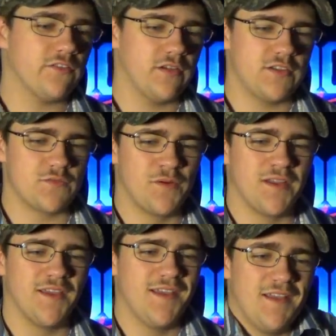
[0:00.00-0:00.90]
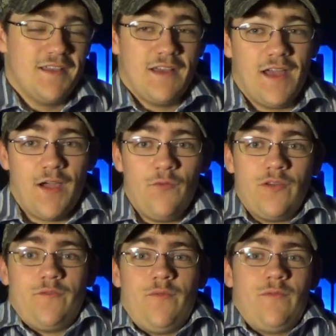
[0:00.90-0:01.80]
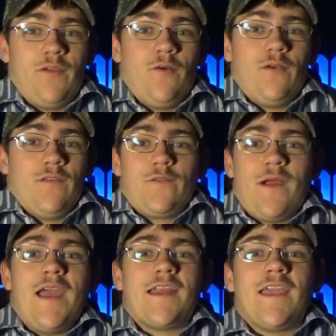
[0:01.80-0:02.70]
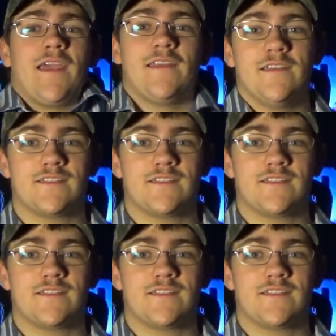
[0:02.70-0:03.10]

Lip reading: And also I just want to go on the ride again.